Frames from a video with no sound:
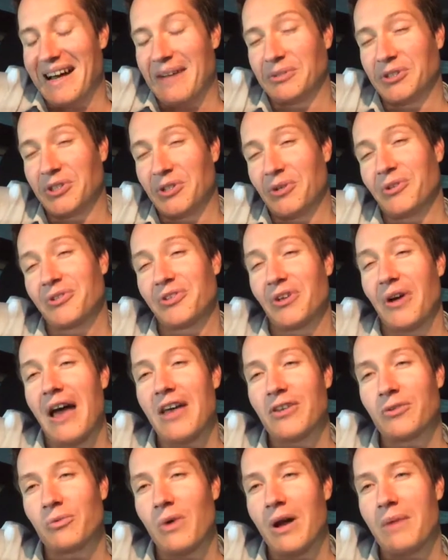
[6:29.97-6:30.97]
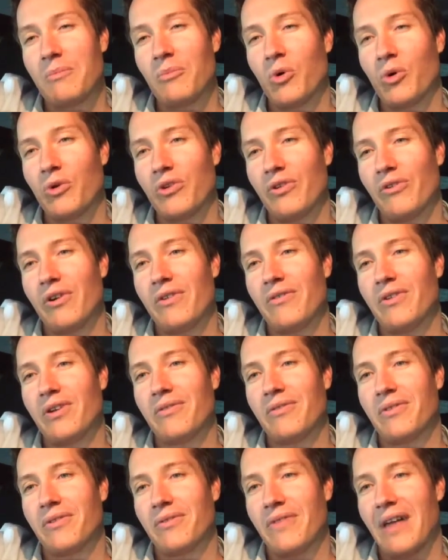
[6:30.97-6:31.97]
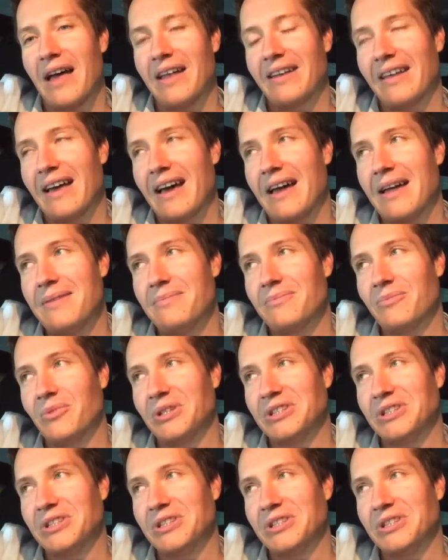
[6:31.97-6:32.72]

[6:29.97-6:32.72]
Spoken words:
She also has one more derivative of that name,